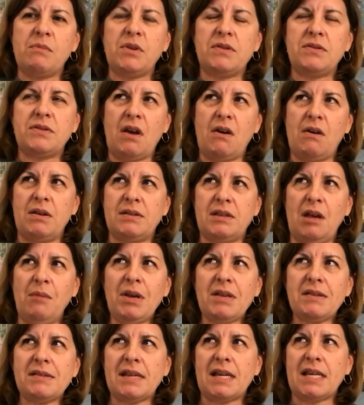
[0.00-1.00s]
So it's
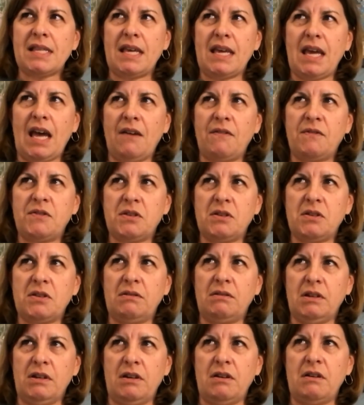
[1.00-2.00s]
almost like they have to
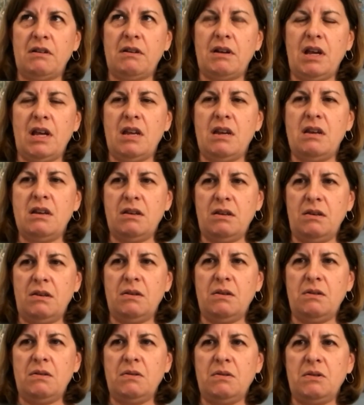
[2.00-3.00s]
learn
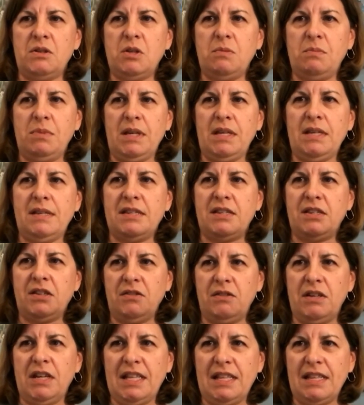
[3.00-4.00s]
anew to be
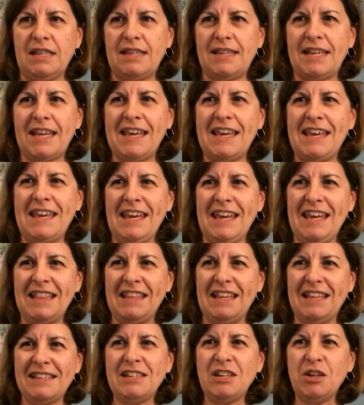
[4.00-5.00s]
students
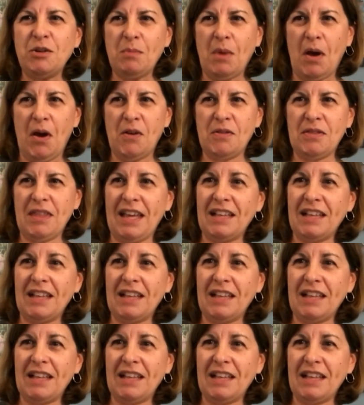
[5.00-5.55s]
in this new mode.